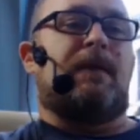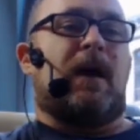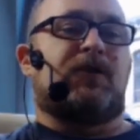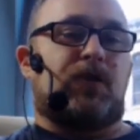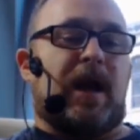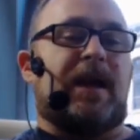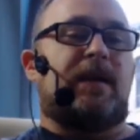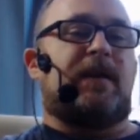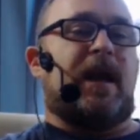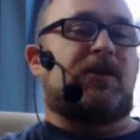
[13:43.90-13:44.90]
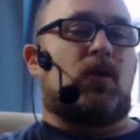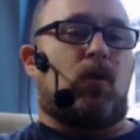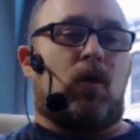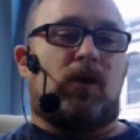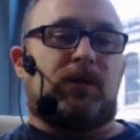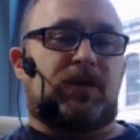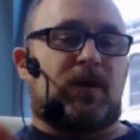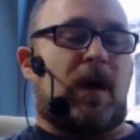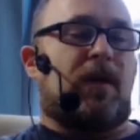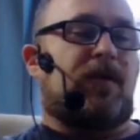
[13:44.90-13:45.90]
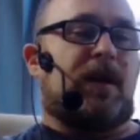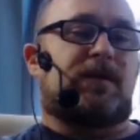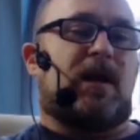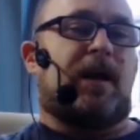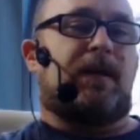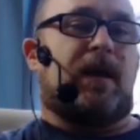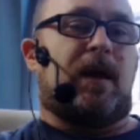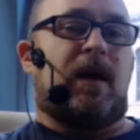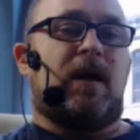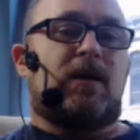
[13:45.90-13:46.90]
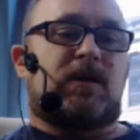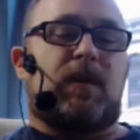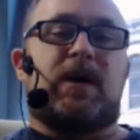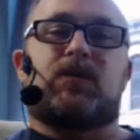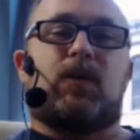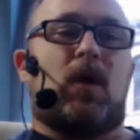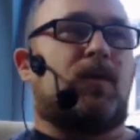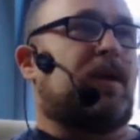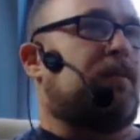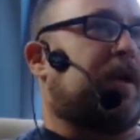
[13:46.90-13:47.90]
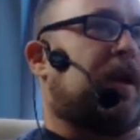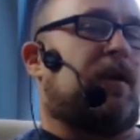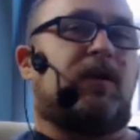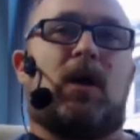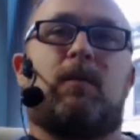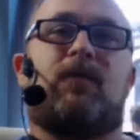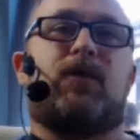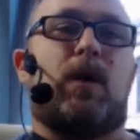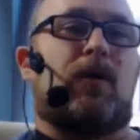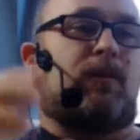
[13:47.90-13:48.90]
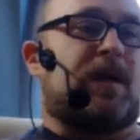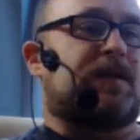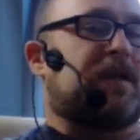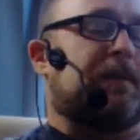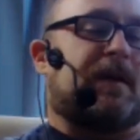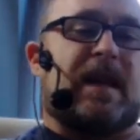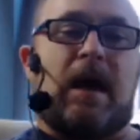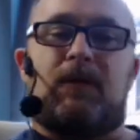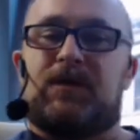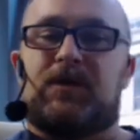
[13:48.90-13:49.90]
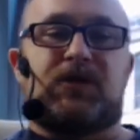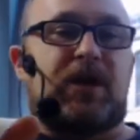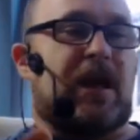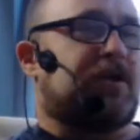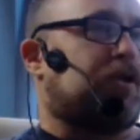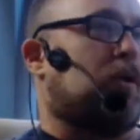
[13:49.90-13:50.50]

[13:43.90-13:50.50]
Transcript: the trade in the ancient world. It was thought that things like the uh, Spice Road didn't begin until about a few hundred BC, but now this has changed to